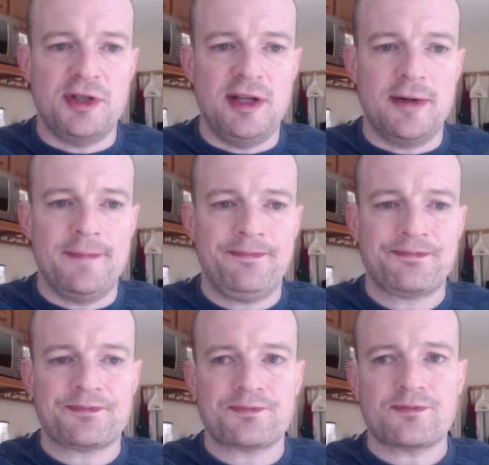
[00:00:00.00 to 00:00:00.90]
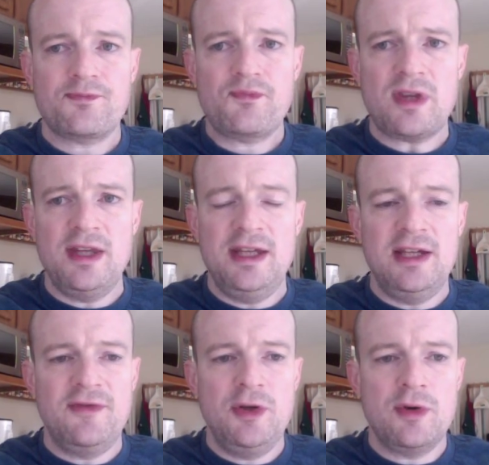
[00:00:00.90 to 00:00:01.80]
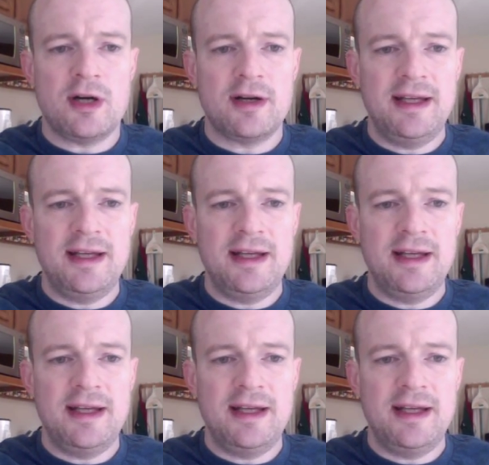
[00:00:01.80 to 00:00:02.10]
here. If you are